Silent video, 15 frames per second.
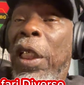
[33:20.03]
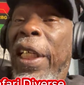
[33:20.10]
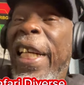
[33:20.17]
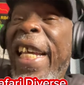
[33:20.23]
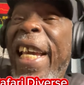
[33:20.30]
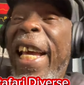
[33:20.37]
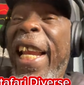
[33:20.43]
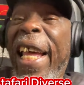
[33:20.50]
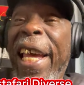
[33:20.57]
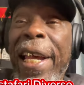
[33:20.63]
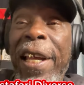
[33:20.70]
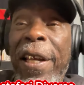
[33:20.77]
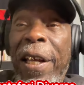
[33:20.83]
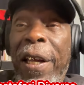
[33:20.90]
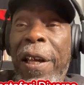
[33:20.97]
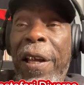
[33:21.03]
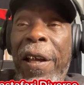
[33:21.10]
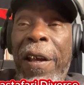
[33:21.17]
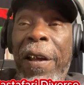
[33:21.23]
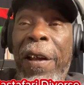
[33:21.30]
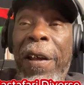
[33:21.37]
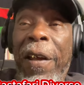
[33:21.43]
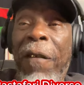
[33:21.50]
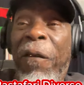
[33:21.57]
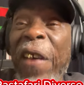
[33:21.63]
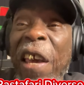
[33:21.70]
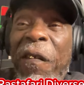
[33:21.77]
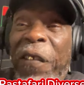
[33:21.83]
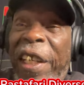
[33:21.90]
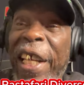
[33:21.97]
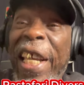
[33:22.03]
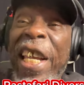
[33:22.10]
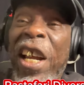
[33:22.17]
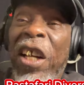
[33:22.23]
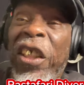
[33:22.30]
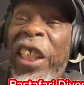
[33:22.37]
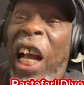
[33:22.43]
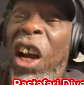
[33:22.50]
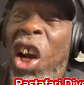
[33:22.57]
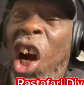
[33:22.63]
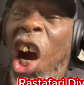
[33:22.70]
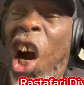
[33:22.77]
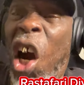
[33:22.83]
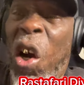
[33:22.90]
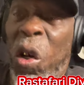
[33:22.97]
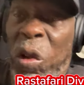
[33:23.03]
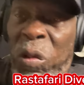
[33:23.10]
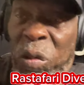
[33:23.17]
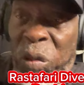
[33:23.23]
nearly 50 years ago.